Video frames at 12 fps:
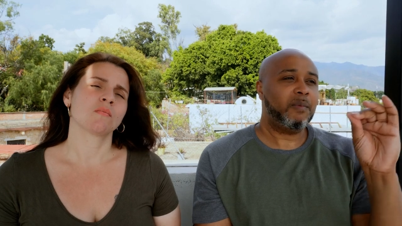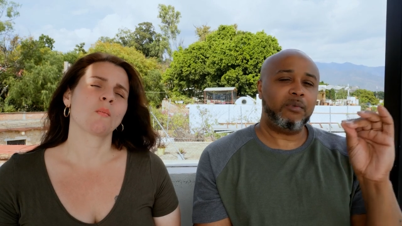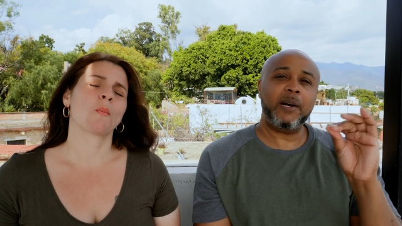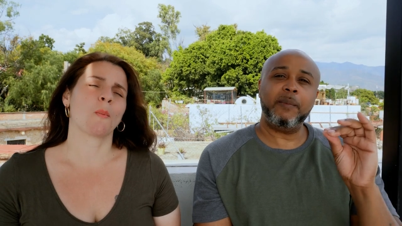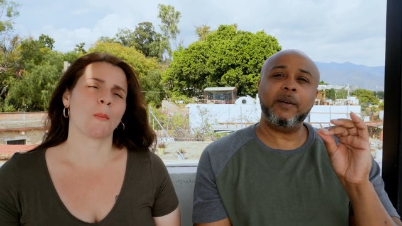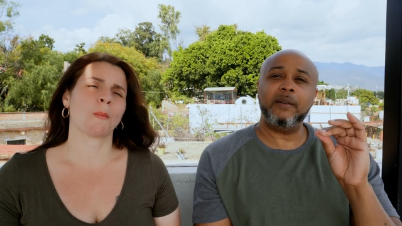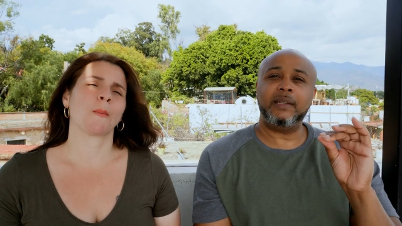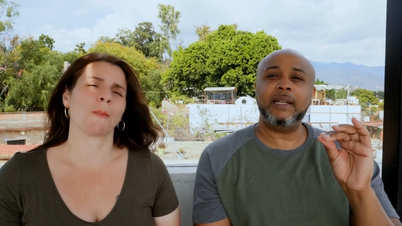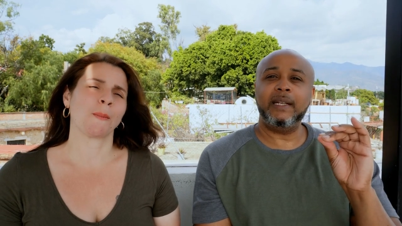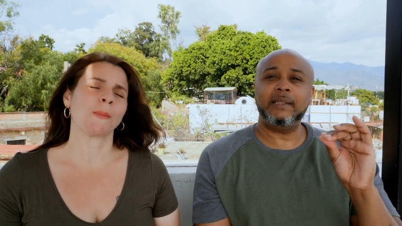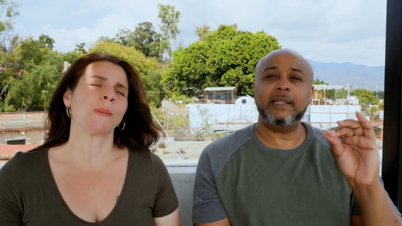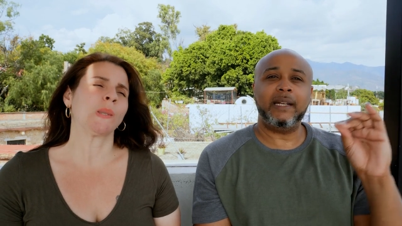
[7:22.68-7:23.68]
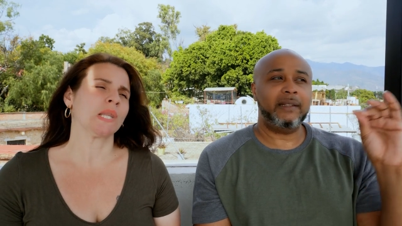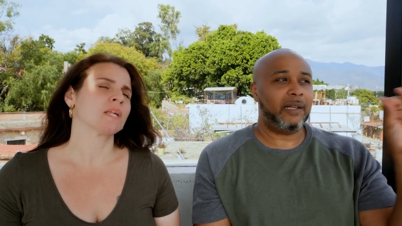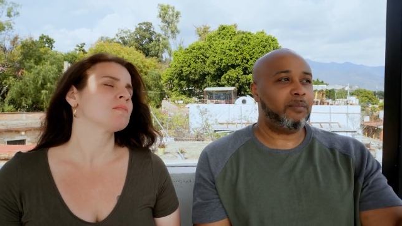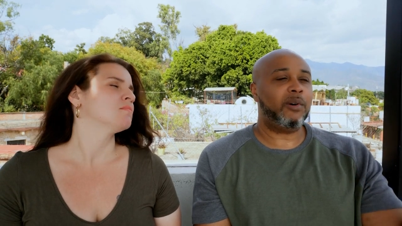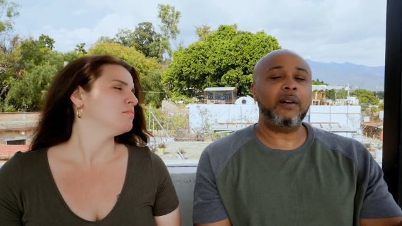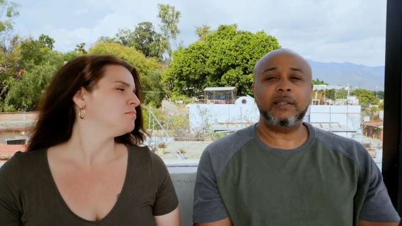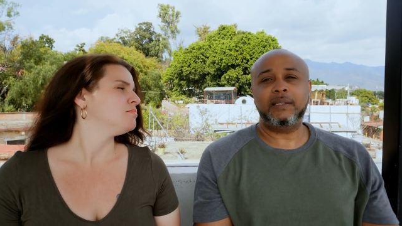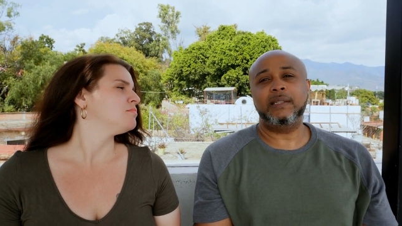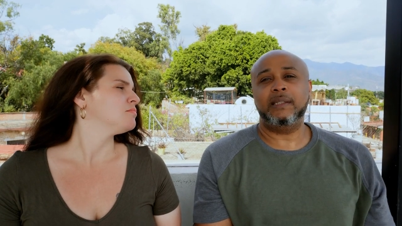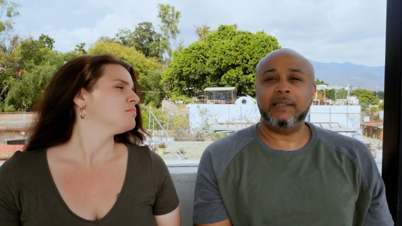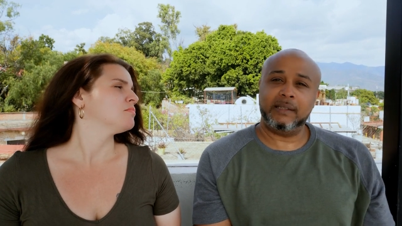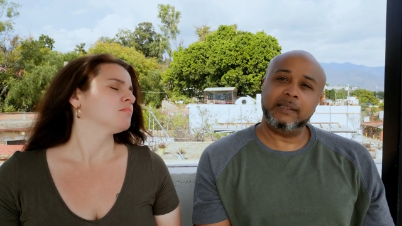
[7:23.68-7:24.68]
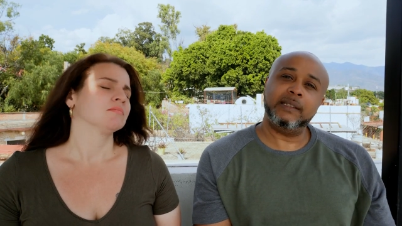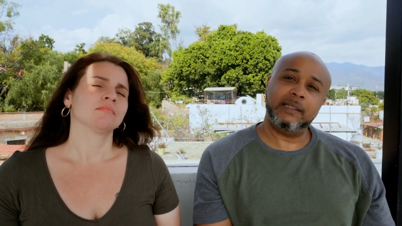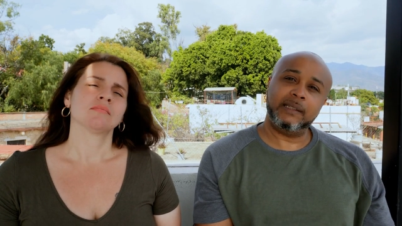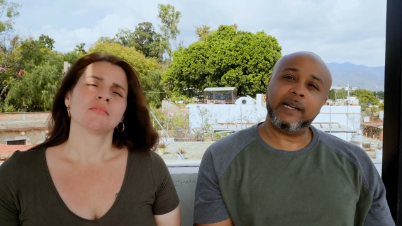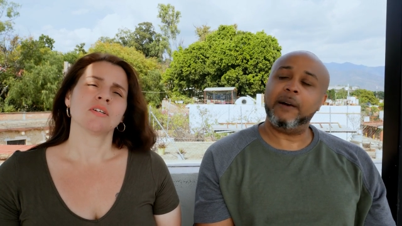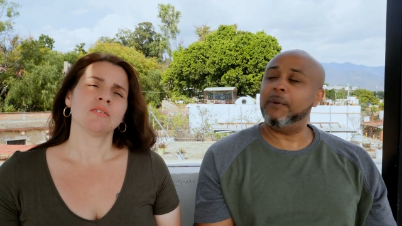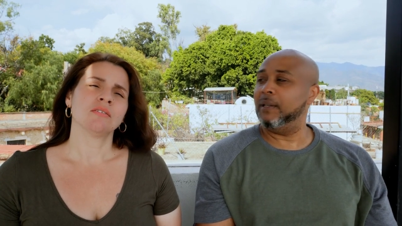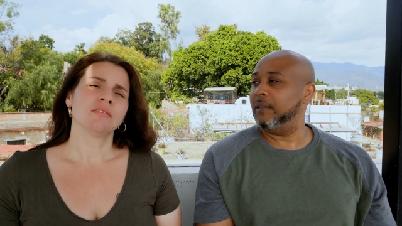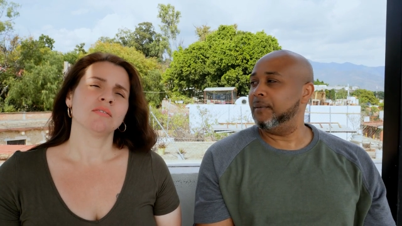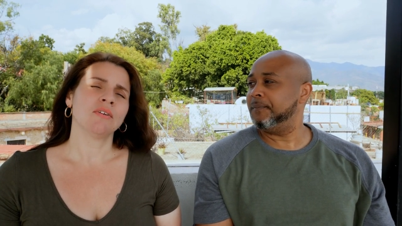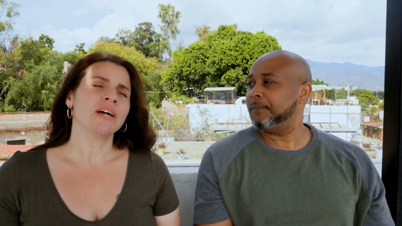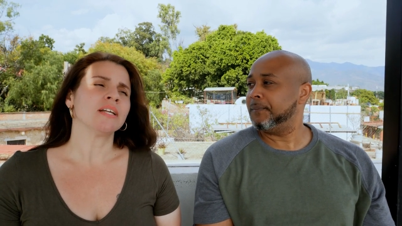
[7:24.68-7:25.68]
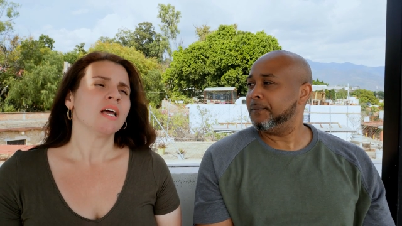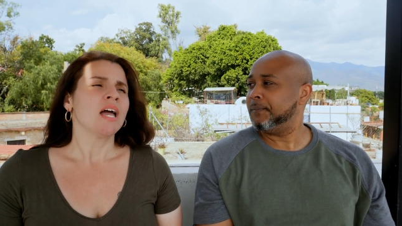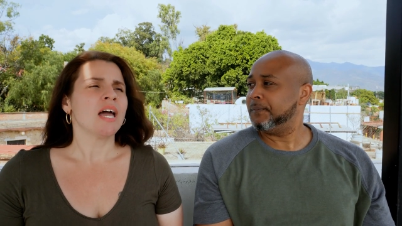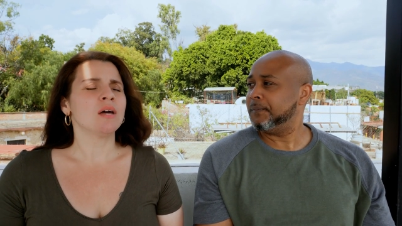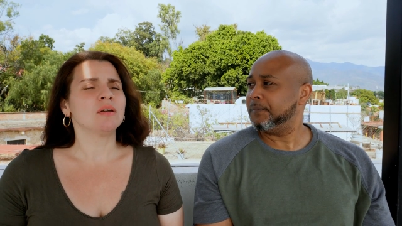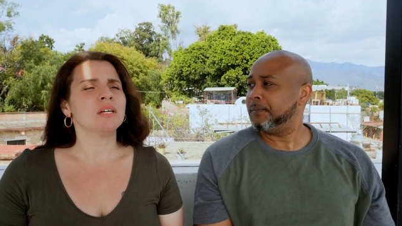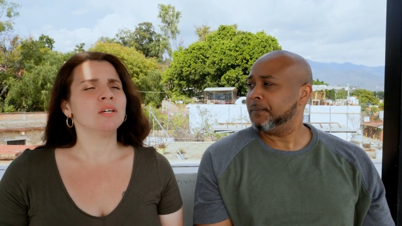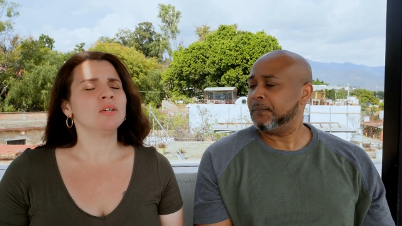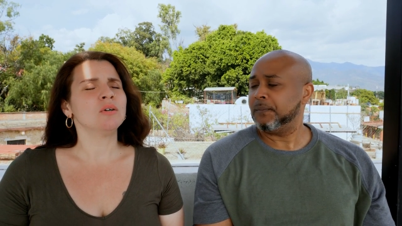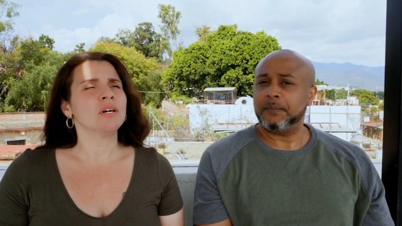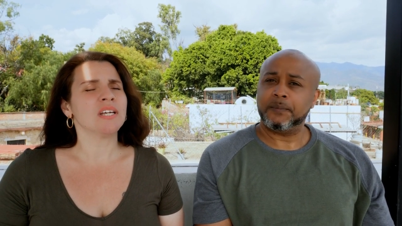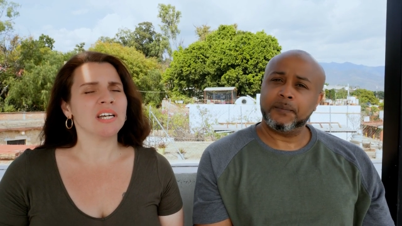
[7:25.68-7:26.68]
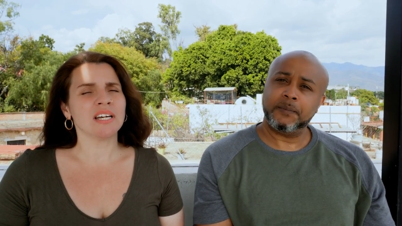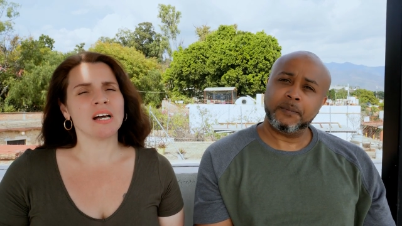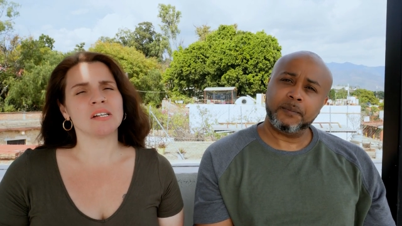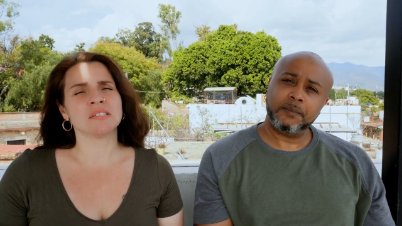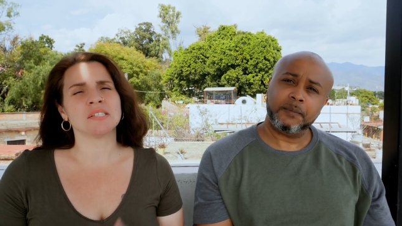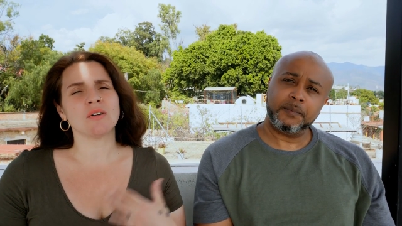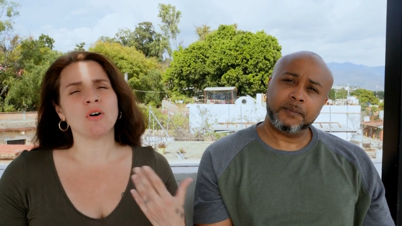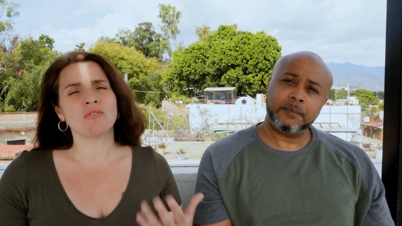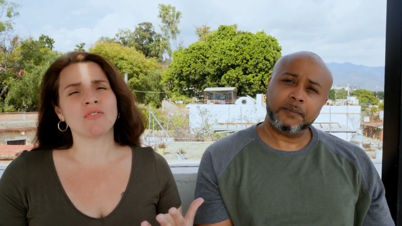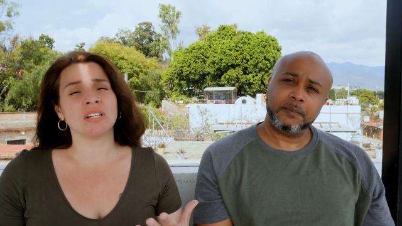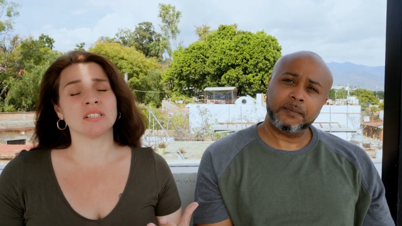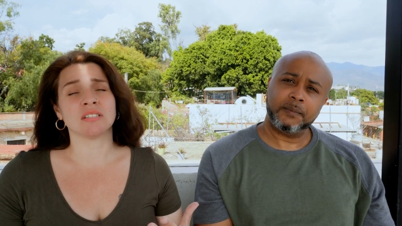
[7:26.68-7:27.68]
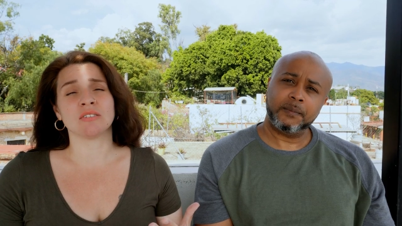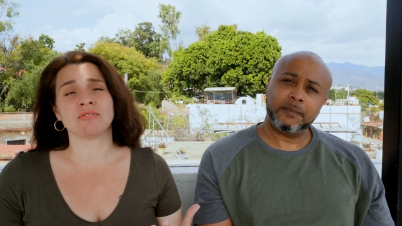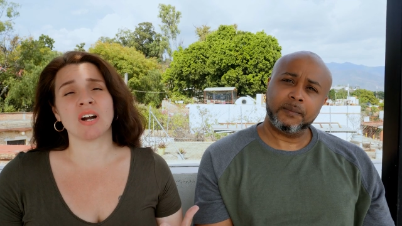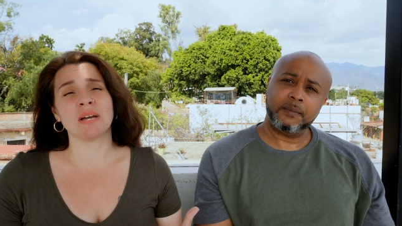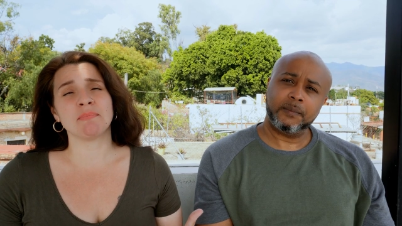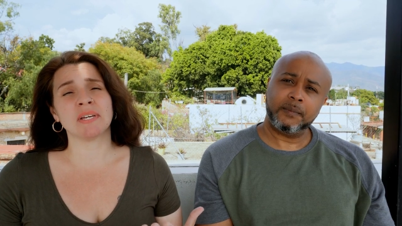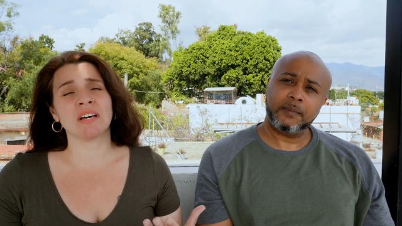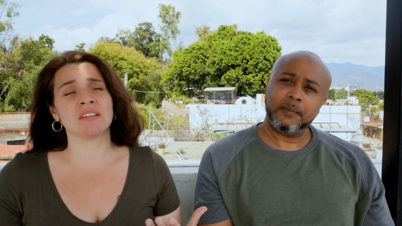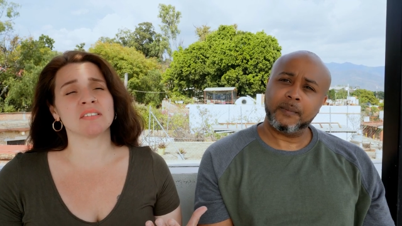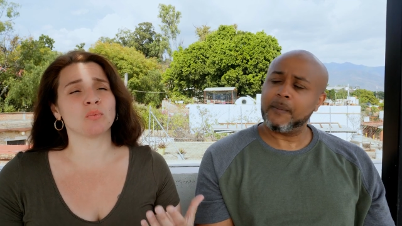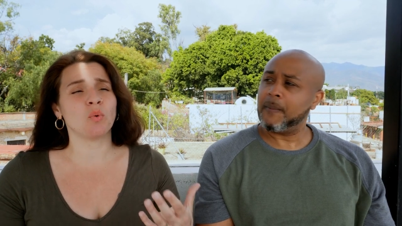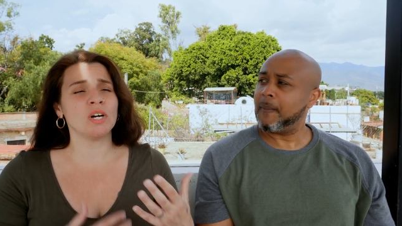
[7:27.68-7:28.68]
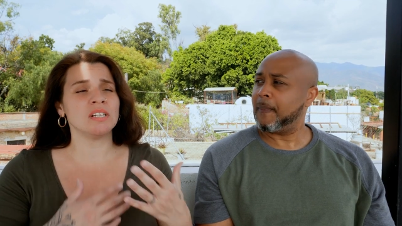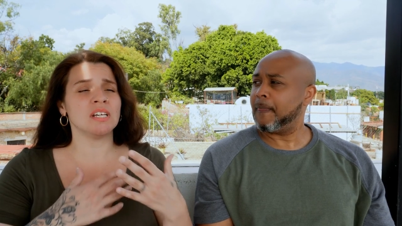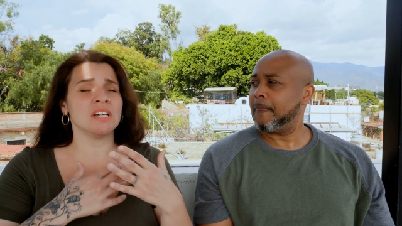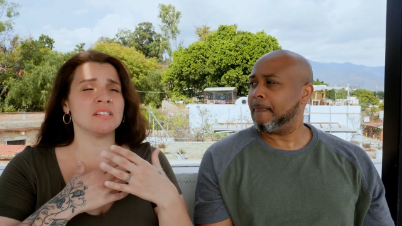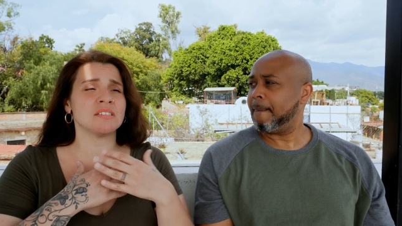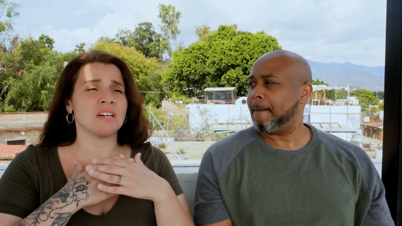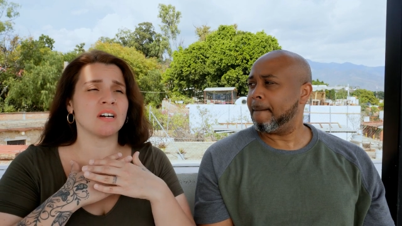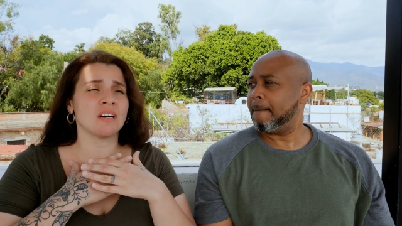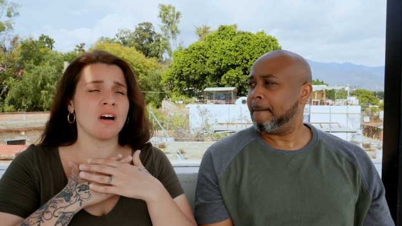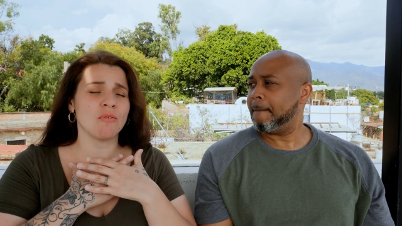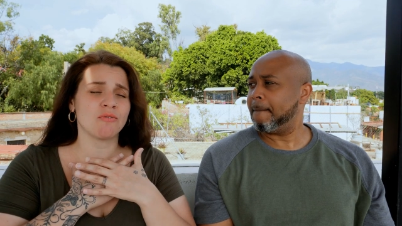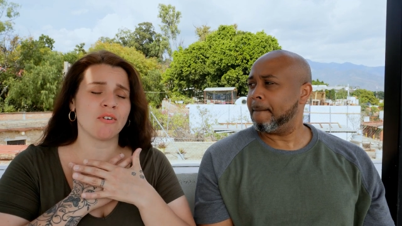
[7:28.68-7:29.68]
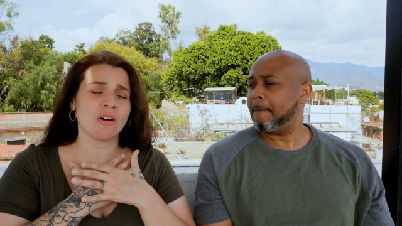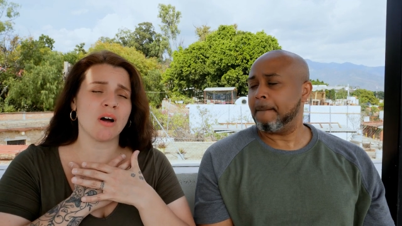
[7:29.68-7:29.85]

Speaker 1: primary things that that brought us to this to this area,
Speaker 2: right? And you know, again, guys, it's all relative, right? Because what is a comfort